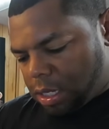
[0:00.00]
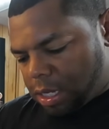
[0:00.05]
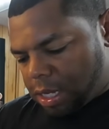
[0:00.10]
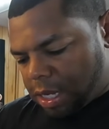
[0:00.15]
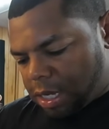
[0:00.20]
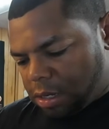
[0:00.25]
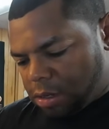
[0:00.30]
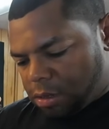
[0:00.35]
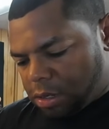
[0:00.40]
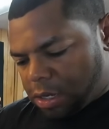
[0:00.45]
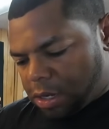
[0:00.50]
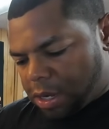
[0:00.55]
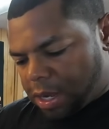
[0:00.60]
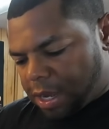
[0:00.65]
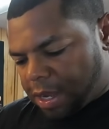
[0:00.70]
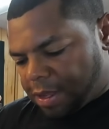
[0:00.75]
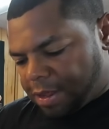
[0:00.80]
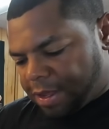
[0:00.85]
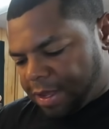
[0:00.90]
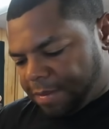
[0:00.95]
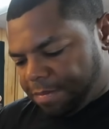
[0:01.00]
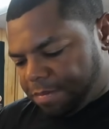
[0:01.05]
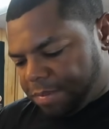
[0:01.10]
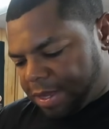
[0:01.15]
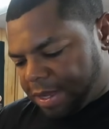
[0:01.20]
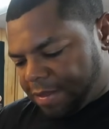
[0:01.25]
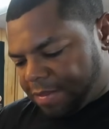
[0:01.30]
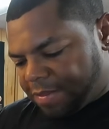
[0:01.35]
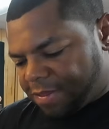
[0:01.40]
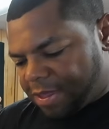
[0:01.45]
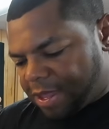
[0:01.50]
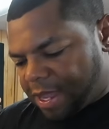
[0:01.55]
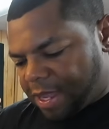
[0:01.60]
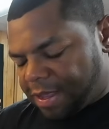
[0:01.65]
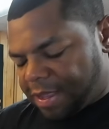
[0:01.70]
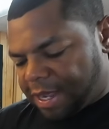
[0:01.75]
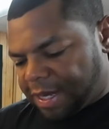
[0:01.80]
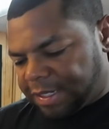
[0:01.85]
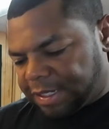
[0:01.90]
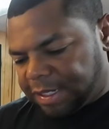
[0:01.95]
don't know how they bent that.
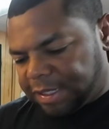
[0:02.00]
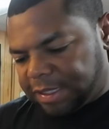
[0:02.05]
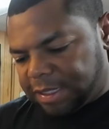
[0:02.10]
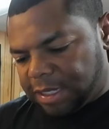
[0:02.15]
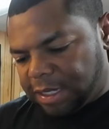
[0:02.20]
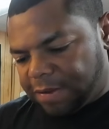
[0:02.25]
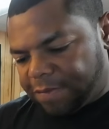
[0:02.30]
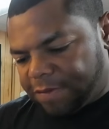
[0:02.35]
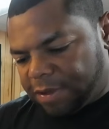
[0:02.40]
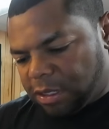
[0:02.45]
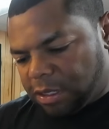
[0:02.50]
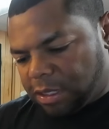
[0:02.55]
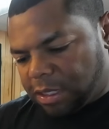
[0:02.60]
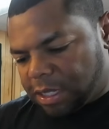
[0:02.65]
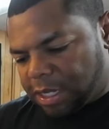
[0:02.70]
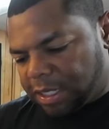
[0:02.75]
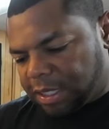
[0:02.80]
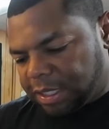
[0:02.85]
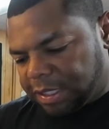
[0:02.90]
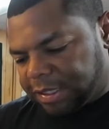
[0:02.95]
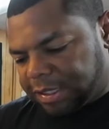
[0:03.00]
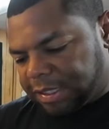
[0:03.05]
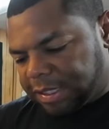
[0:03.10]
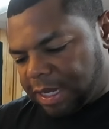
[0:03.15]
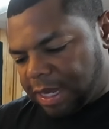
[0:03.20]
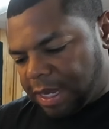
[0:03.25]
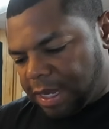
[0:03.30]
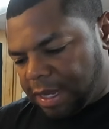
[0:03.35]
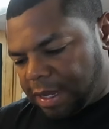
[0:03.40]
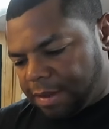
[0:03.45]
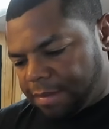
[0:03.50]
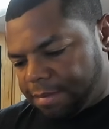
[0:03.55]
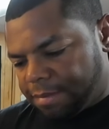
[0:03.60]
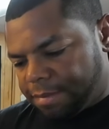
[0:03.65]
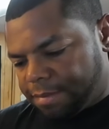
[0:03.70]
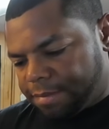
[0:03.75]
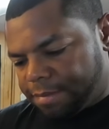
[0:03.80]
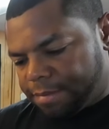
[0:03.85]
That doesn't even look like the same.